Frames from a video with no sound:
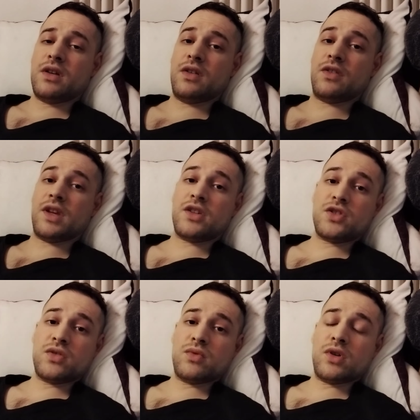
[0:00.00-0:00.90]

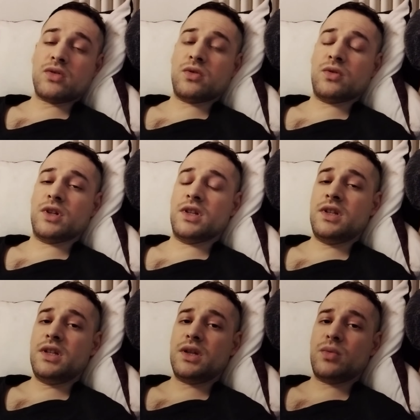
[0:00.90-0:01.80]
ascension road,
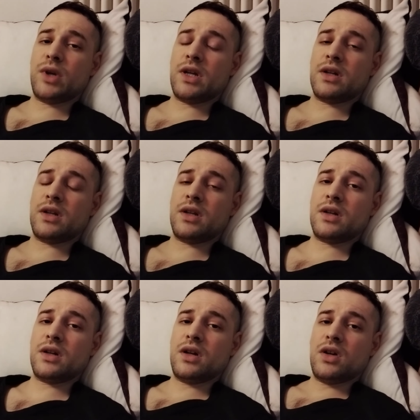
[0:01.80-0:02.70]
kundalini awakening,
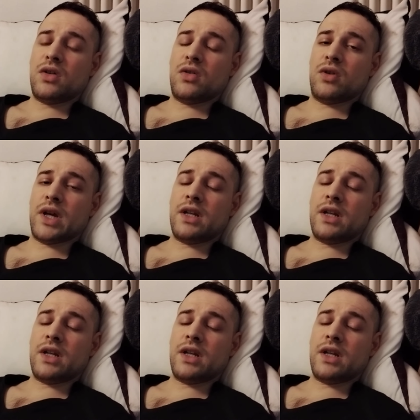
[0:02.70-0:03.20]
or